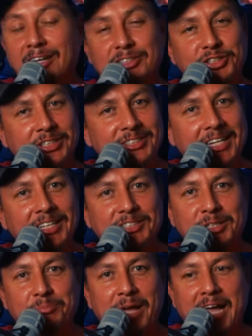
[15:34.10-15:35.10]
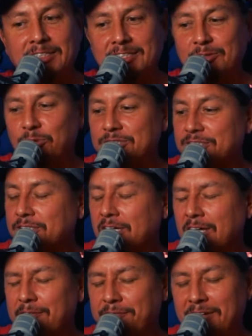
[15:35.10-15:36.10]
I'll just say this in passing, which is going
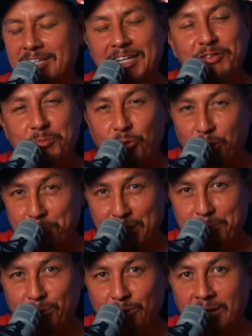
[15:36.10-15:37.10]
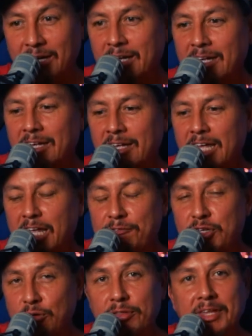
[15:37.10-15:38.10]
to offend even more people. If you